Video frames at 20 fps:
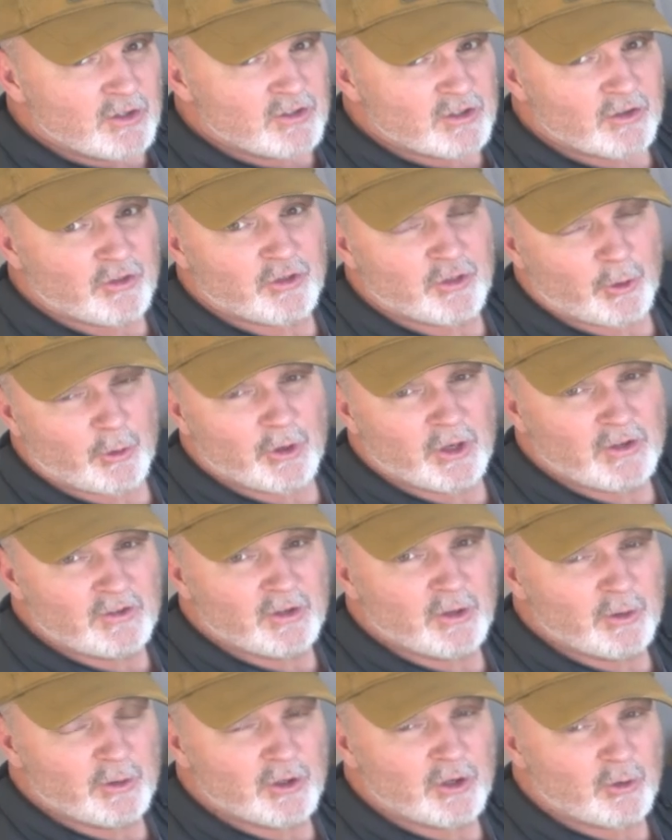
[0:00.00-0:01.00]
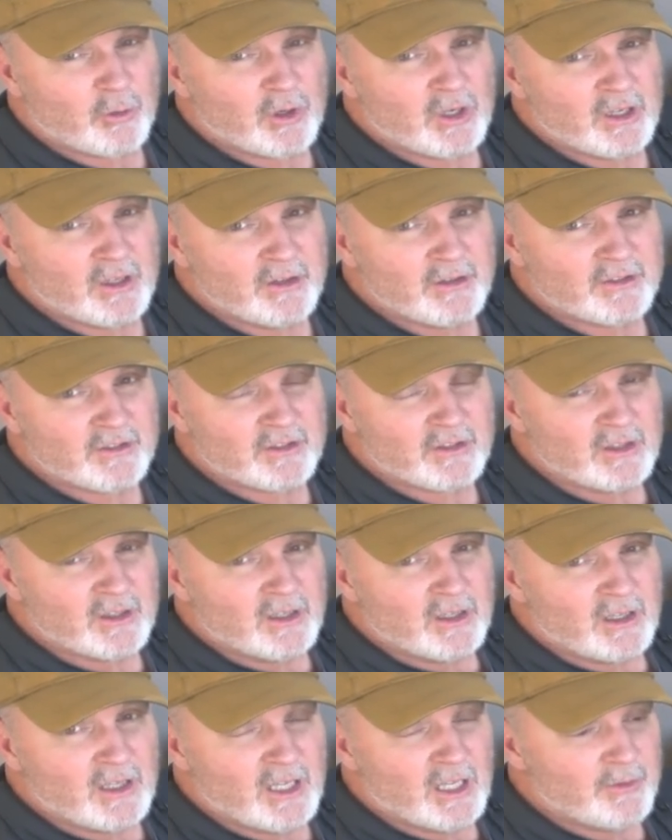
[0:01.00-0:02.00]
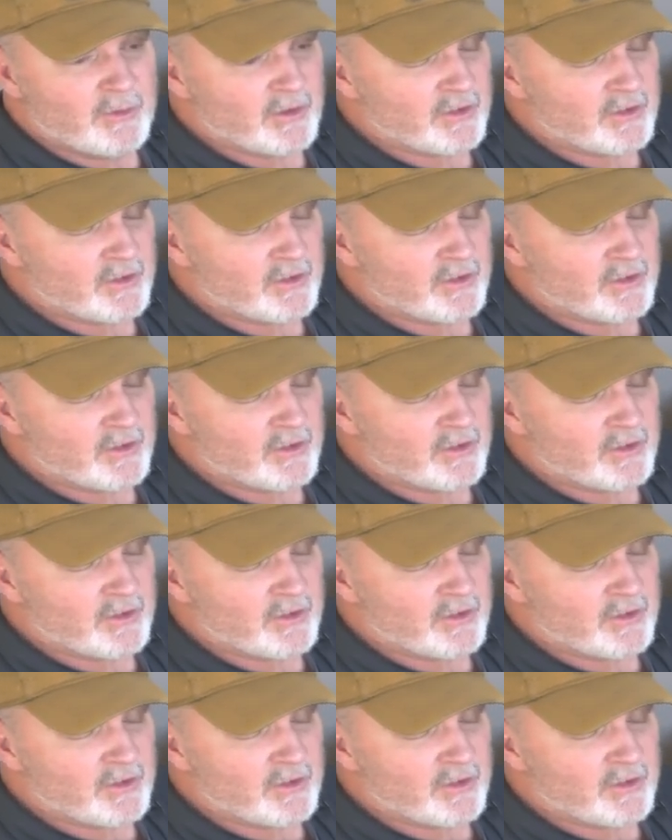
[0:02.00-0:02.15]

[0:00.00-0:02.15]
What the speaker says: to 32 degrees in the